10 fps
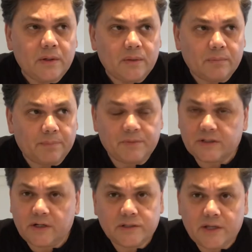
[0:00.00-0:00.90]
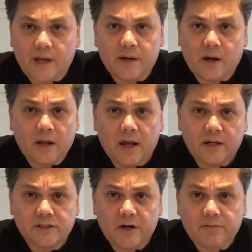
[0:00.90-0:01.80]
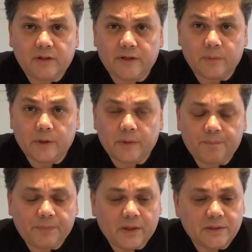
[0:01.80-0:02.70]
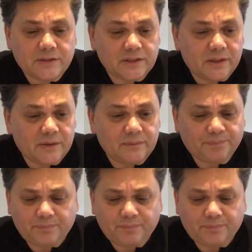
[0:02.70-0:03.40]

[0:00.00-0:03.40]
But besides that, I can't travel anywhere. So,